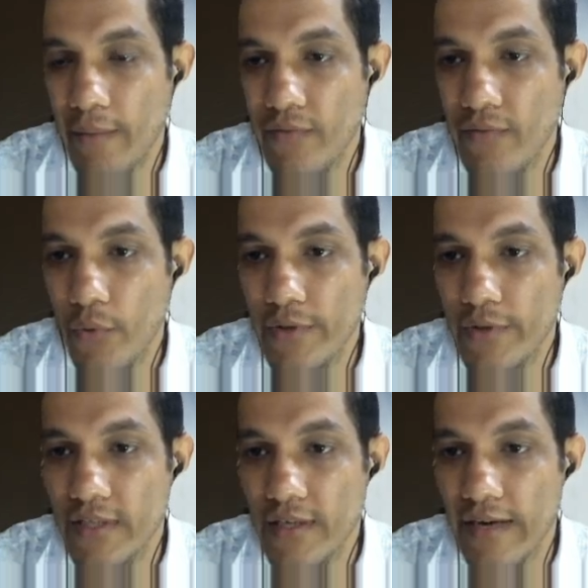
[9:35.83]
flow
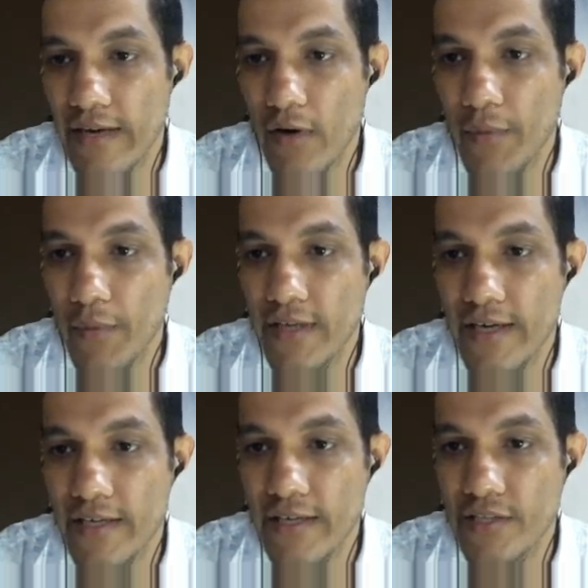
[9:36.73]
is developed here
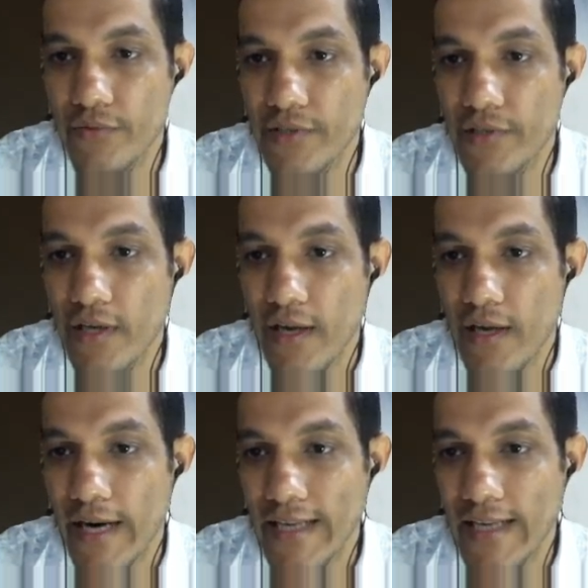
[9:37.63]
at this region,
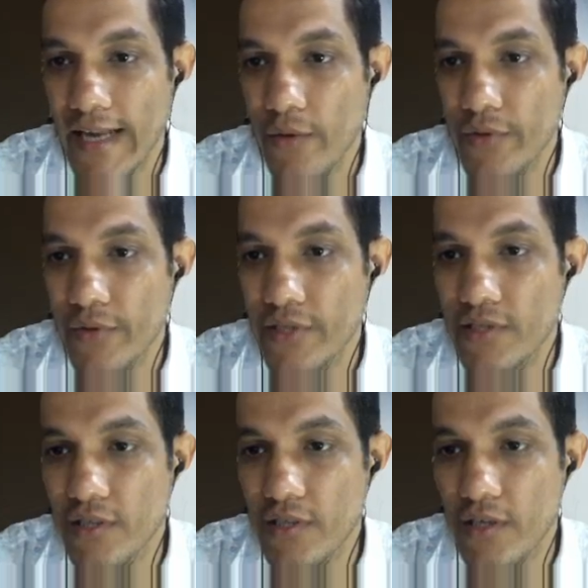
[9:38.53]
and the layer which
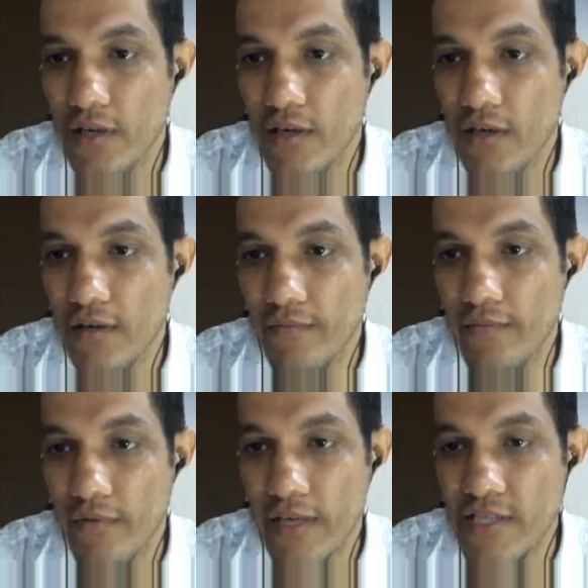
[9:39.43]
is
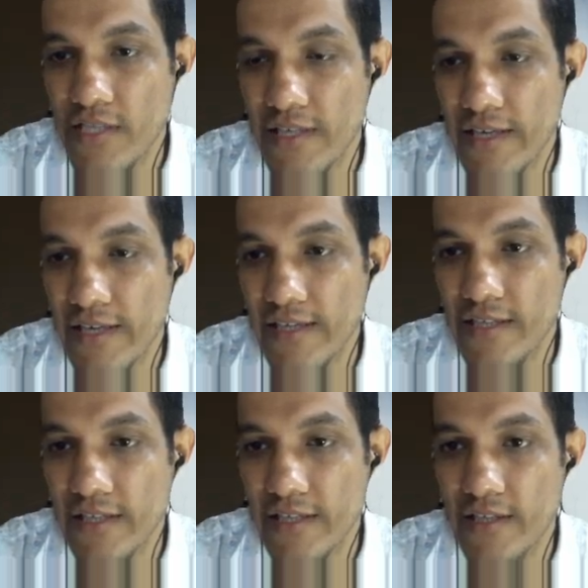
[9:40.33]
constructed at
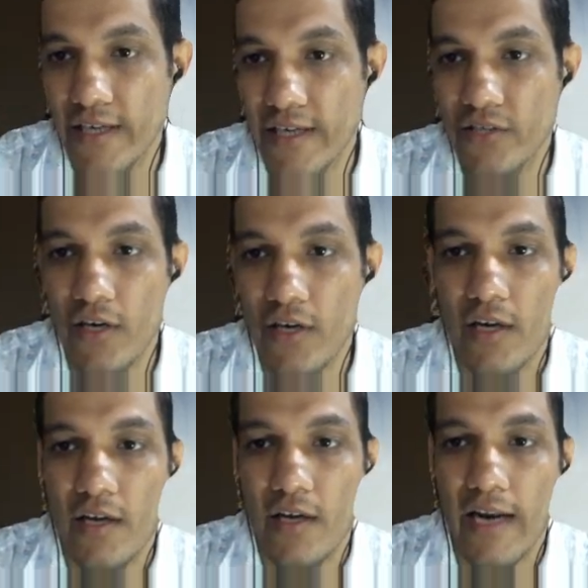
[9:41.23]
this region, that is called
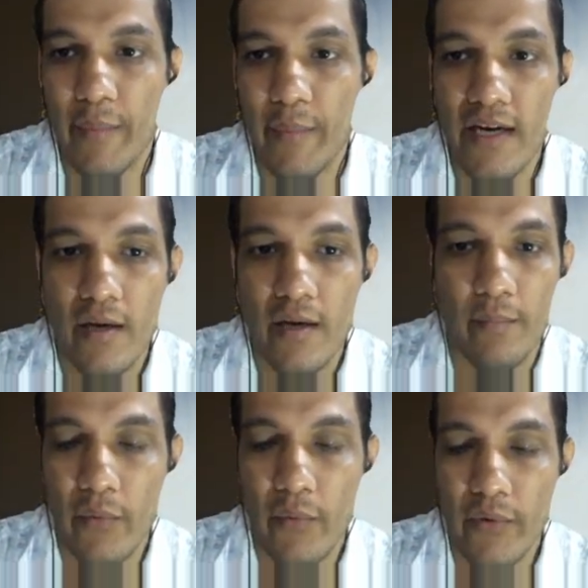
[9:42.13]
laminar
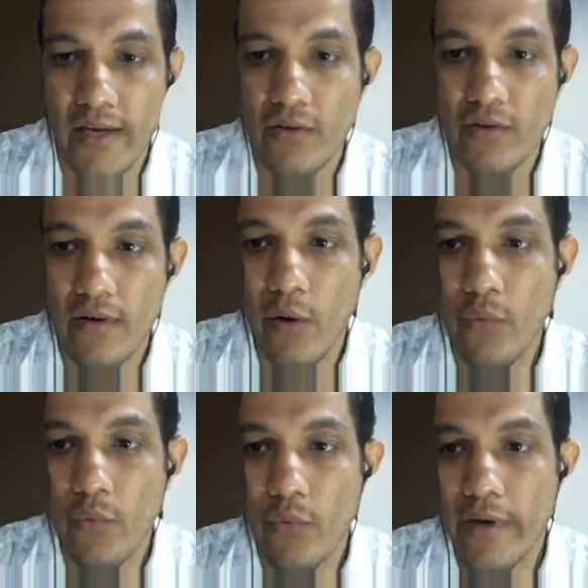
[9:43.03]
boundary layer. So
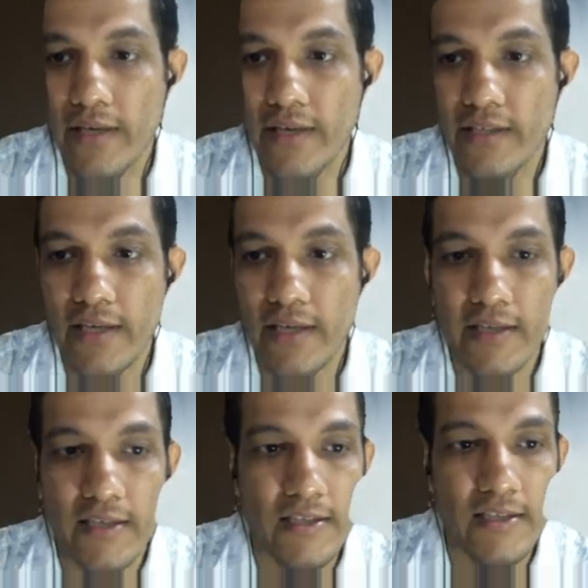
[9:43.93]
how we can see
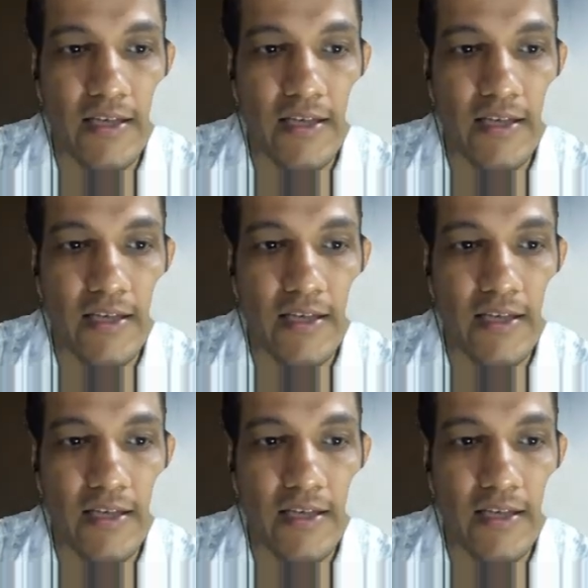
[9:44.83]
this is